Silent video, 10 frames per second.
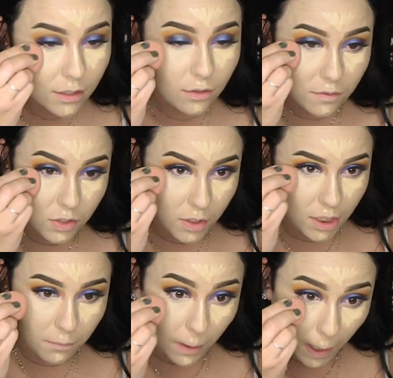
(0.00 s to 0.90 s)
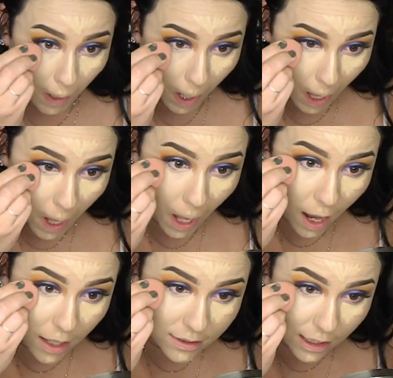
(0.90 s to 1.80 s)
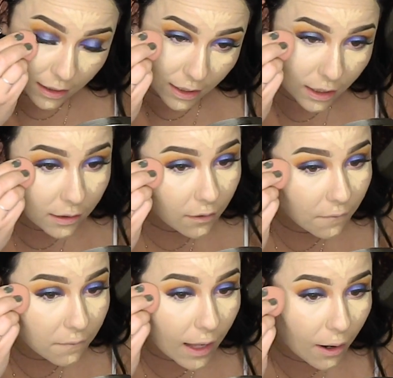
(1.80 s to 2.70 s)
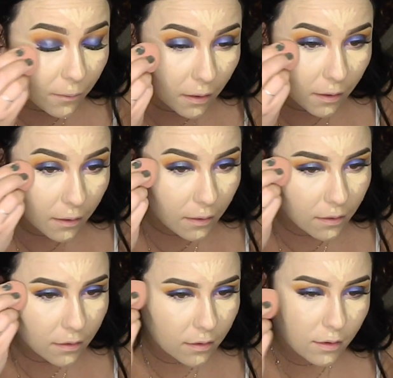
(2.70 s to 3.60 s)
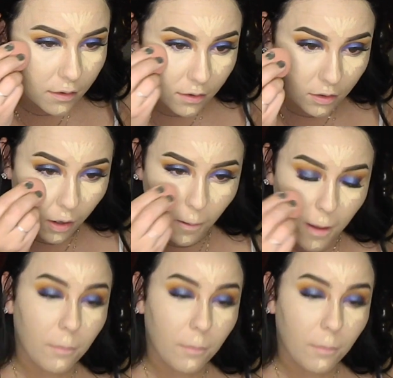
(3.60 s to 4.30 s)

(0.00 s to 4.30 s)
you have to treat them like a delicate little flower you know?